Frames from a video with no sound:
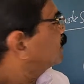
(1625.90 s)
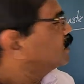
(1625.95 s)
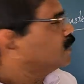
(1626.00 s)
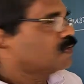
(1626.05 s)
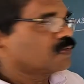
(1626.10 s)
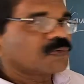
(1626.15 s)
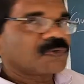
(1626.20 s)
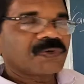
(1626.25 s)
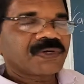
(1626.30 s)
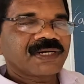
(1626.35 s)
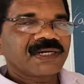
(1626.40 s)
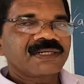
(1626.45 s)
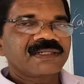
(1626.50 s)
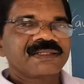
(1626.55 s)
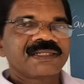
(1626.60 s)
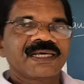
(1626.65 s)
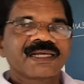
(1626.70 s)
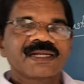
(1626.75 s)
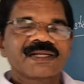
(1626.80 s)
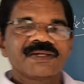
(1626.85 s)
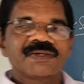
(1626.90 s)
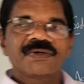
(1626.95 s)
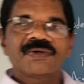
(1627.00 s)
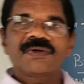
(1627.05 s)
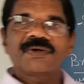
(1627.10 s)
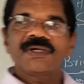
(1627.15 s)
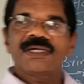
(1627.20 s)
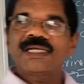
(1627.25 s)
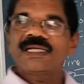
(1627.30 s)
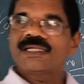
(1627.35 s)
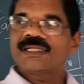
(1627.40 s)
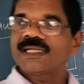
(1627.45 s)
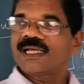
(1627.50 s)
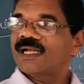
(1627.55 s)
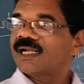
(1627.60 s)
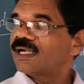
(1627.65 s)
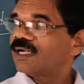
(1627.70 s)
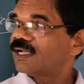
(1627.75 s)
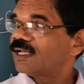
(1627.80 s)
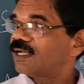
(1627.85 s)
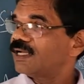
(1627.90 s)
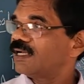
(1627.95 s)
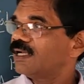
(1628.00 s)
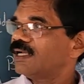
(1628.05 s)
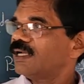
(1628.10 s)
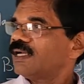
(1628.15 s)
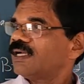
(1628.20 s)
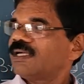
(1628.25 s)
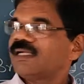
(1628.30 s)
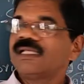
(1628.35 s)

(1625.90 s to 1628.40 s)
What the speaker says: chlorine. There are no detailed